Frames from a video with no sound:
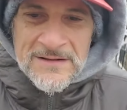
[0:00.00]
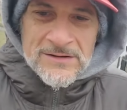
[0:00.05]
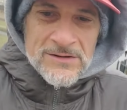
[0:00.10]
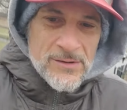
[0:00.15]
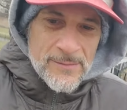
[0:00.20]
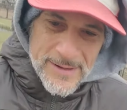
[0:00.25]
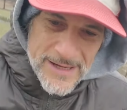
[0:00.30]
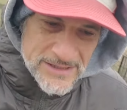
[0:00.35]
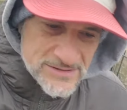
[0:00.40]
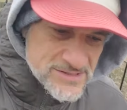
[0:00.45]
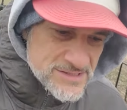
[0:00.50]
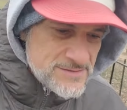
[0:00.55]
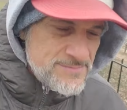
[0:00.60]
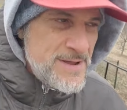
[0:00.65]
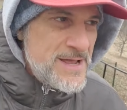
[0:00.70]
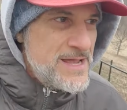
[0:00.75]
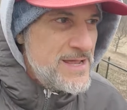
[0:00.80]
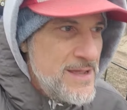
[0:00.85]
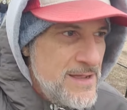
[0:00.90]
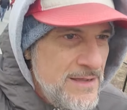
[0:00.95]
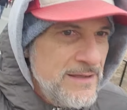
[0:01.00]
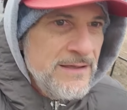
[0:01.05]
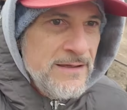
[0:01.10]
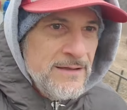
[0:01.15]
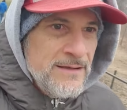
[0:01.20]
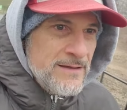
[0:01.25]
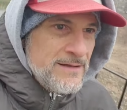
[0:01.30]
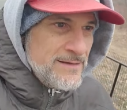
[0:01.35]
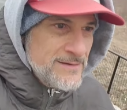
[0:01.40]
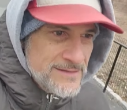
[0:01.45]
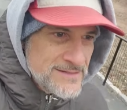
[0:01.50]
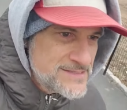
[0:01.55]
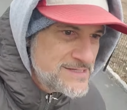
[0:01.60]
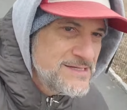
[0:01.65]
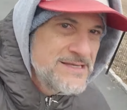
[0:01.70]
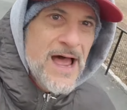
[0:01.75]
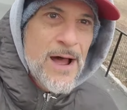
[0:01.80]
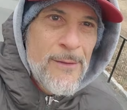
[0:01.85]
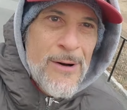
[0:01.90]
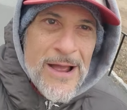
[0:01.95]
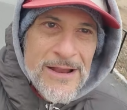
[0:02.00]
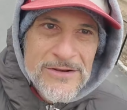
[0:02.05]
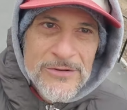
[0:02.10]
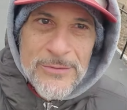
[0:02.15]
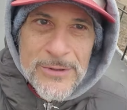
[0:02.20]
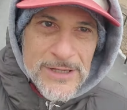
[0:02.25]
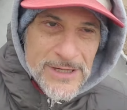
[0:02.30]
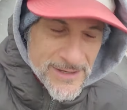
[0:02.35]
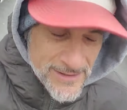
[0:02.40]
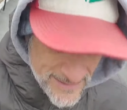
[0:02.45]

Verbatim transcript: Nobody else is me. This is how I do it.